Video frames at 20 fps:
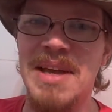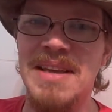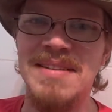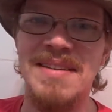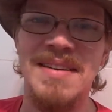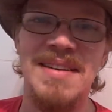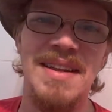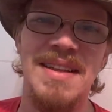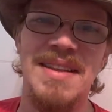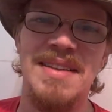
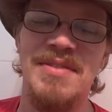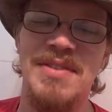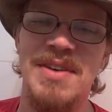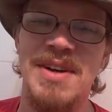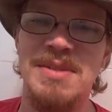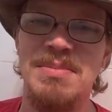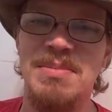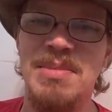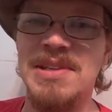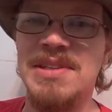basically the
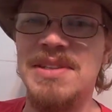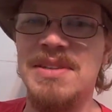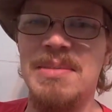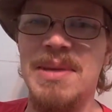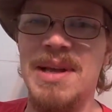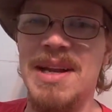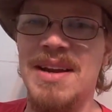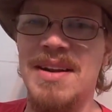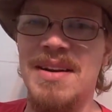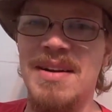Fresh Prince
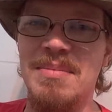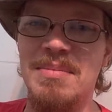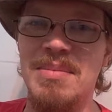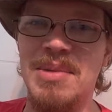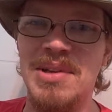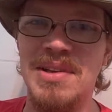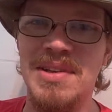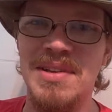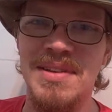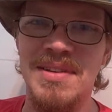of Bel-Air, and
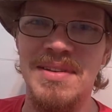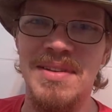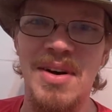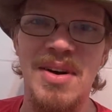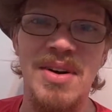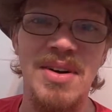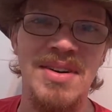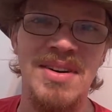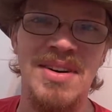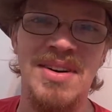put
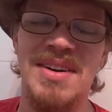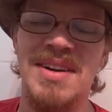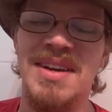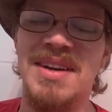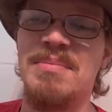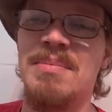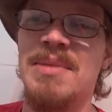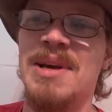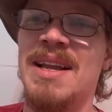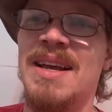Hong
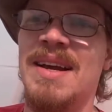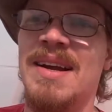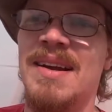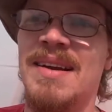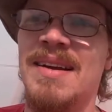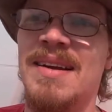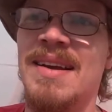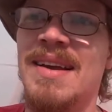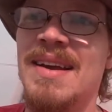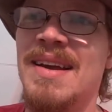Kong in
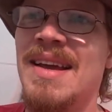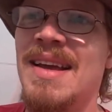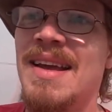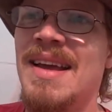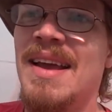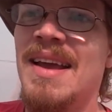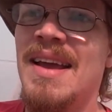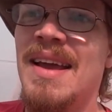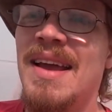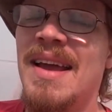Bel-Air,
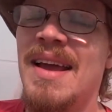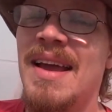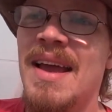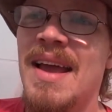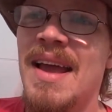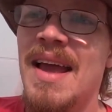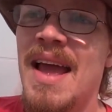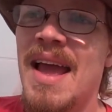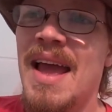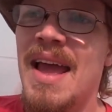
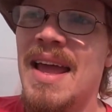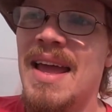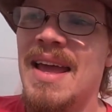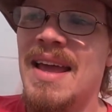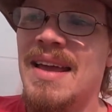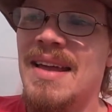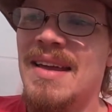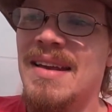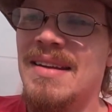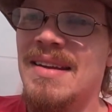
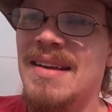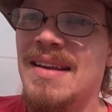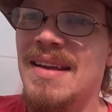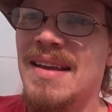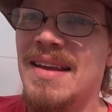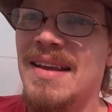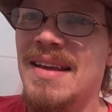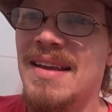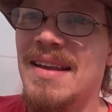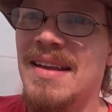and
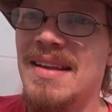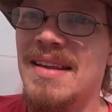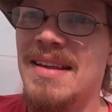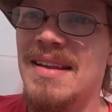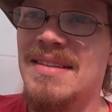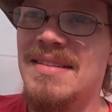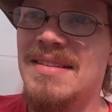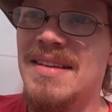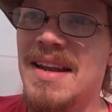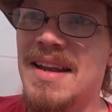
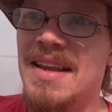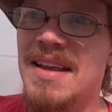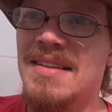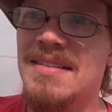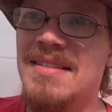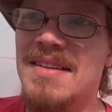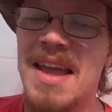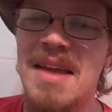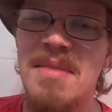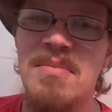said
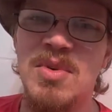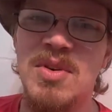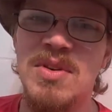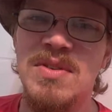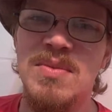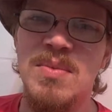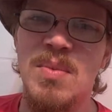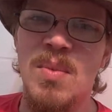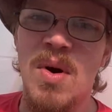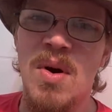his name
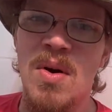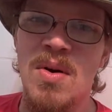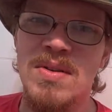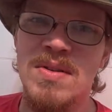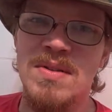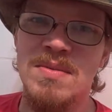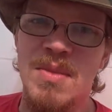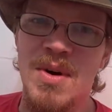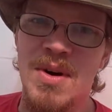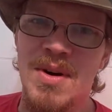was
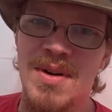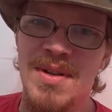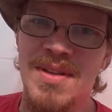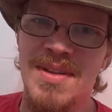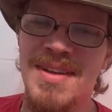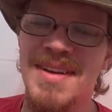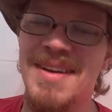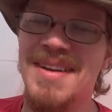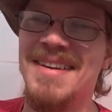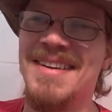Woll
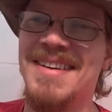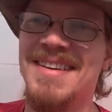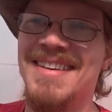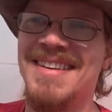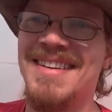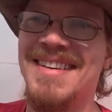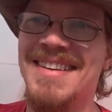Smoth.